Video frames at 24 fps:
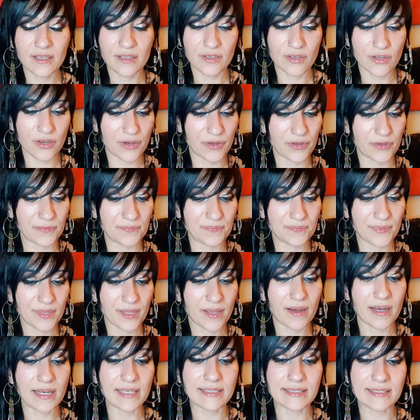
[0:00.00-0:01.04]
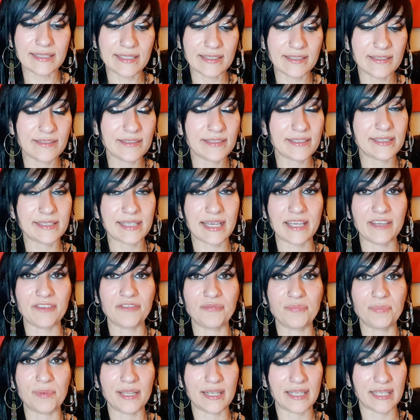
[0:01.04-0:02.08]
No, I didn't
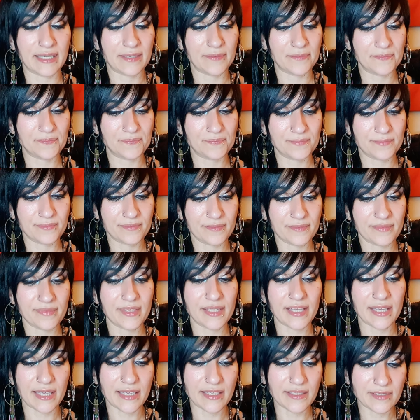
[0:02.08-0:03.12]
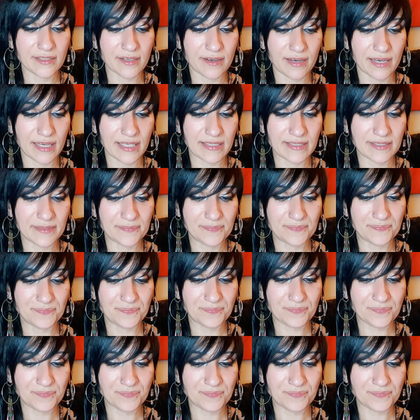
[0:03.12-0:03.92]
save Billy. He died,